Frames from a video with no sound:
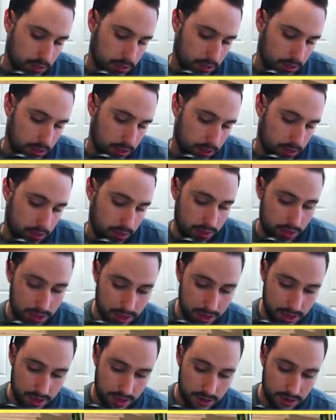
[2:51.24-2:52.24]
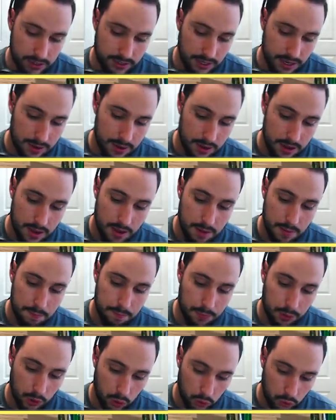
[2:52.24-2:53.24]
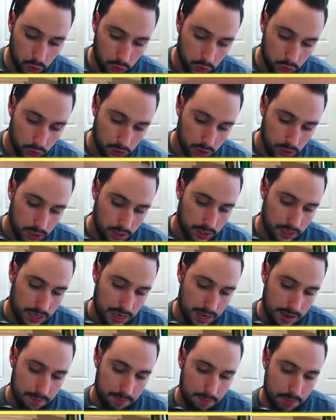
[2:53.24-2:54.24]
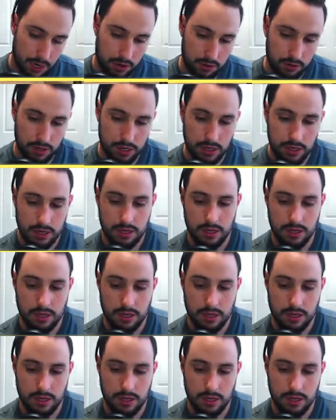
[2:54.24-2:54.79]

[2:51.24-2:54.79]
there, and it's a blue Cam Murray.